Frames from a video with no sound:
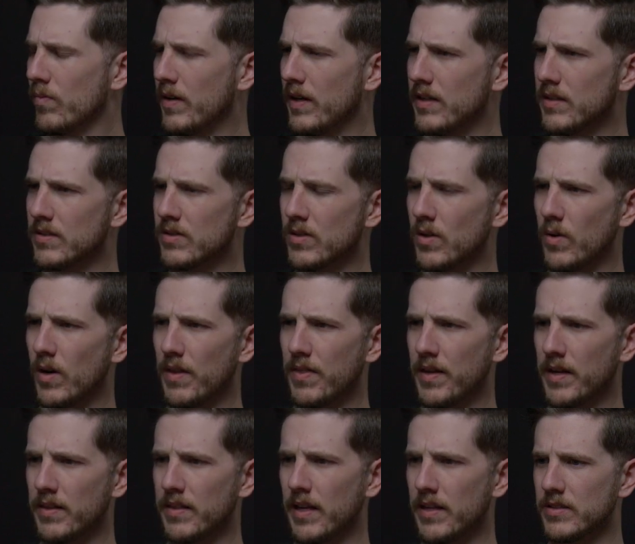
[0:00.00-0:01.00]
And so I
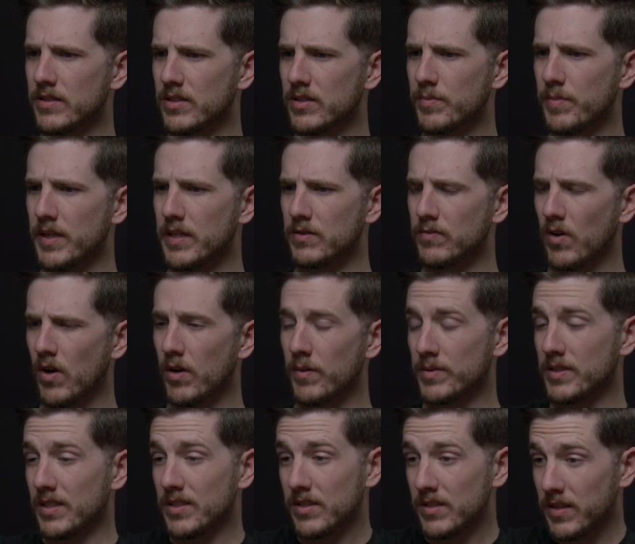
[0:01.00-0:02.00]
think that just speaks
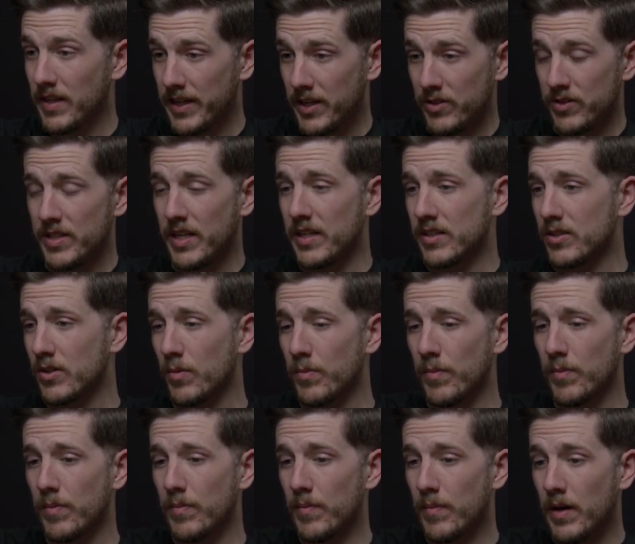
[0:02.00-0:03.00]
volumes because, like you said, so
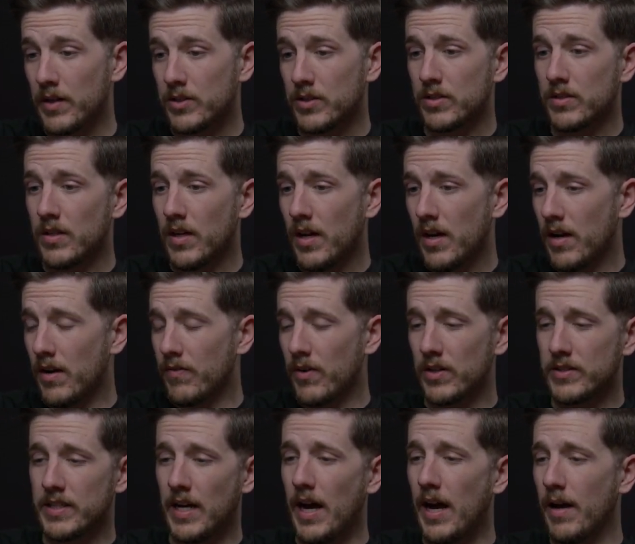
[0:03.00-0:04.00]
much of
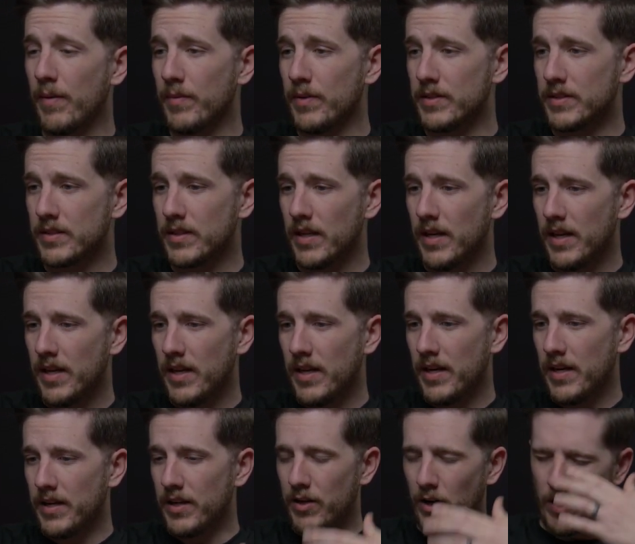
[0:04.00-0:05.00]
our time is,
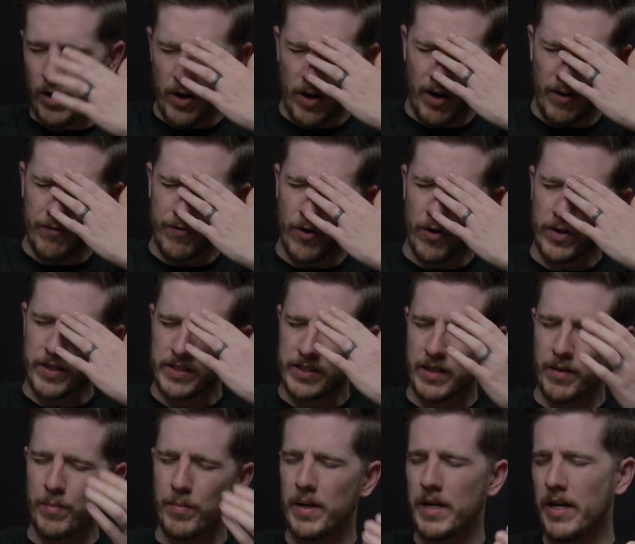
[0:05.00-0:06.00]
or our focus
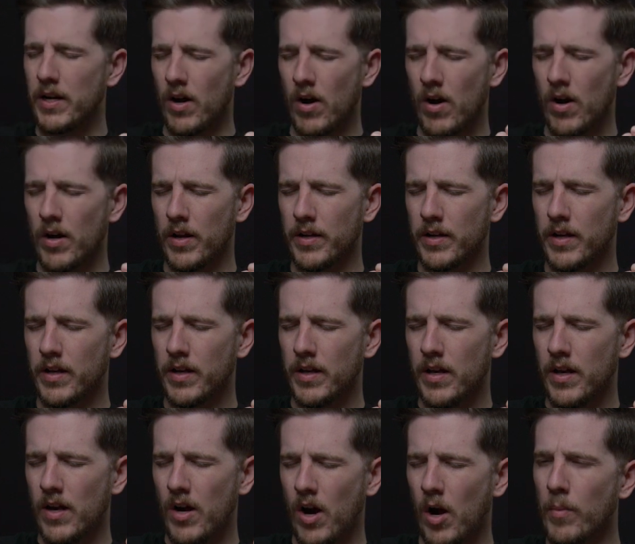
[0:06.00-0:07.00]
could be on
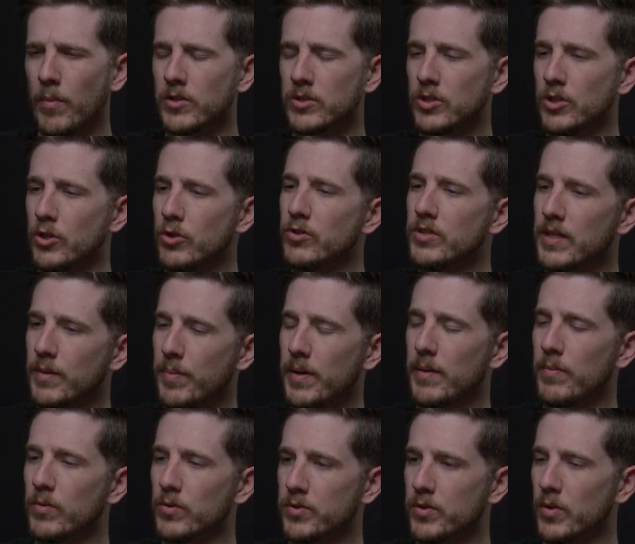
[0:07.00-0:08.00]
almost using
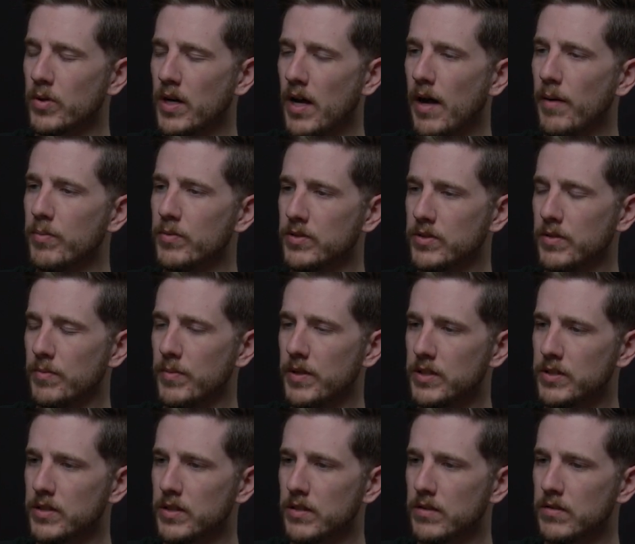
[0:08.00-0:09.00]
people to accomplish the
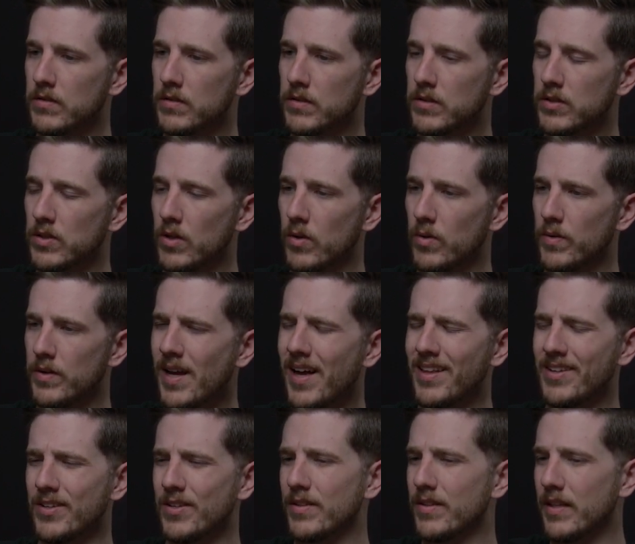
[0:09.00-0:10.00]
mission. So
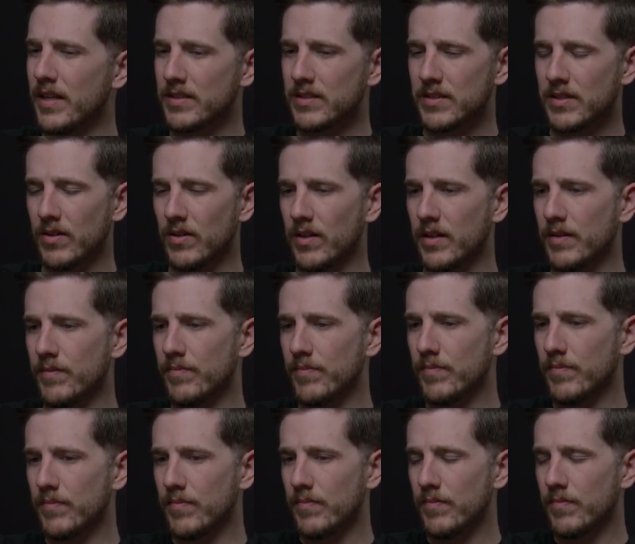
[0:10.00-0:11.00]
not necessarily,
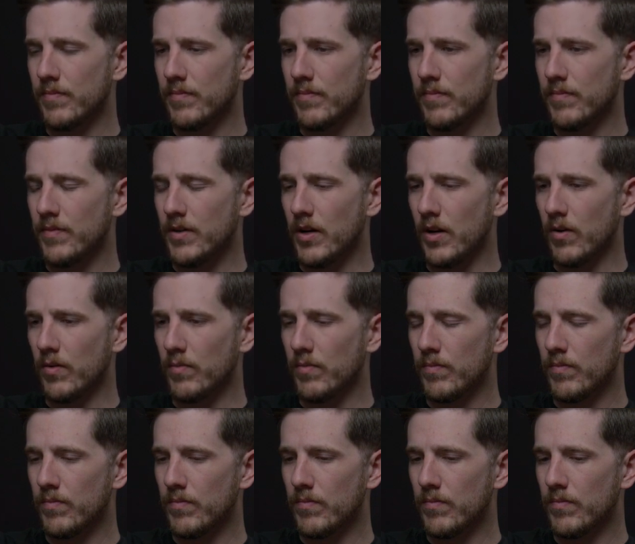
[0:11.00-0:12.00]
that